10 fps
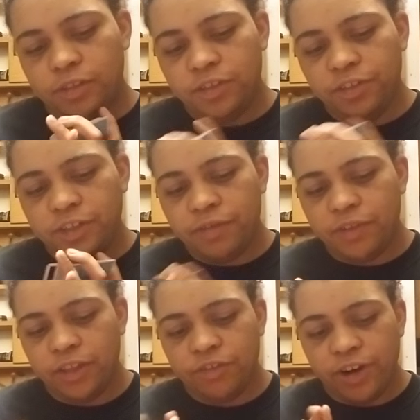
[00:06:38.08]
You're
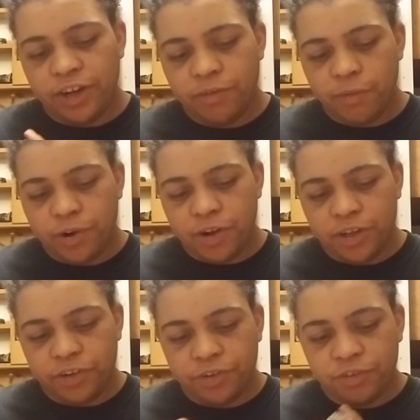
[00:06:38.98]
definitely trying to work
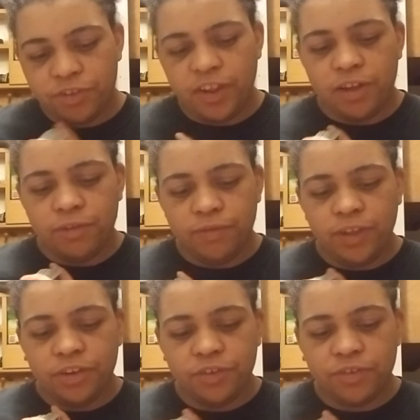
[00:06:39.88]
on yourself
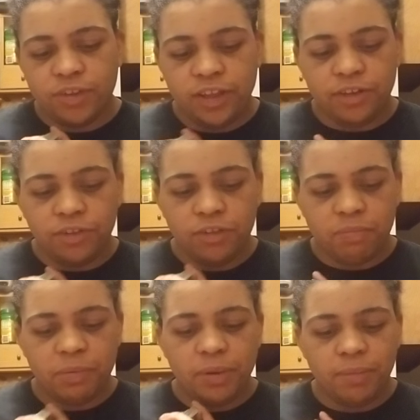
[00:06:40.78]
and your skills,
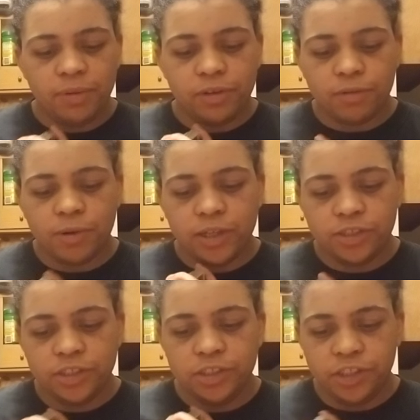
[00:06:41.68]
but people are
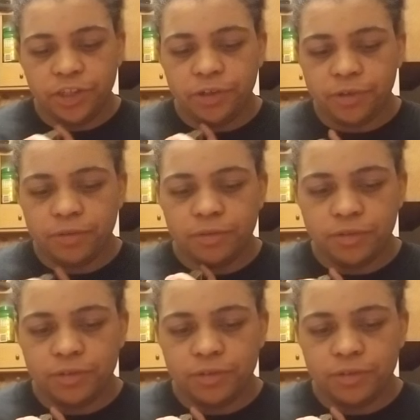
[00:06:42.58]
watching you.